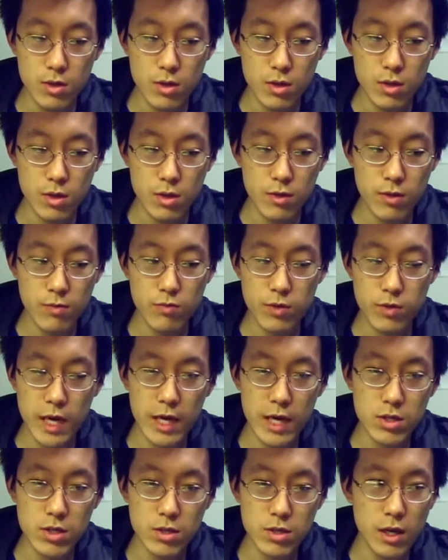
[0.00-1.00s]
the
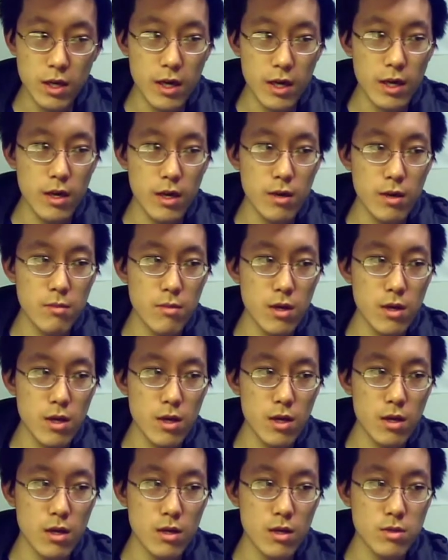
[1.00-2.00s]
reaction time
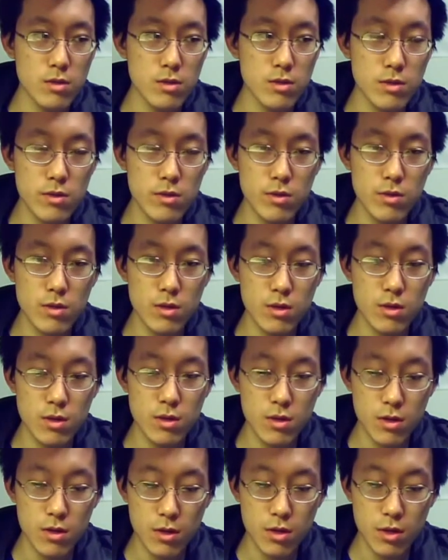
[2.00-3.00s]
and
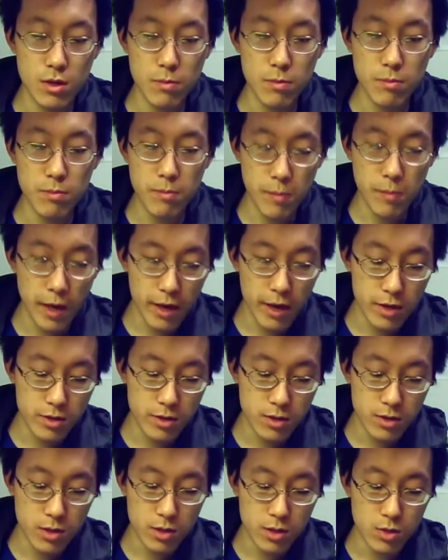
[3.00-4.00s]
the
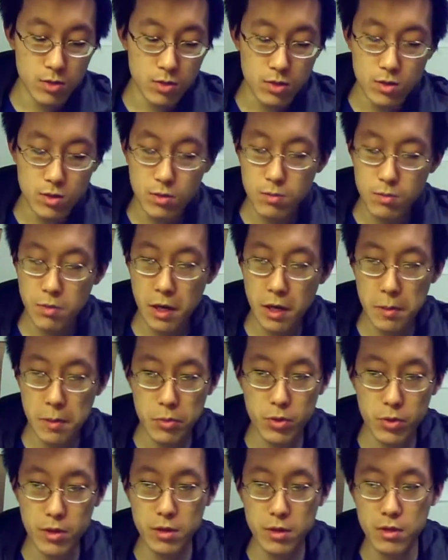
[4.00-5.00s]
math skills by
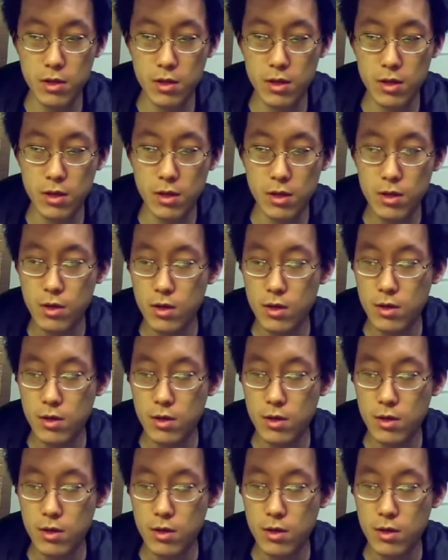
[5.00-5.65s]
putting the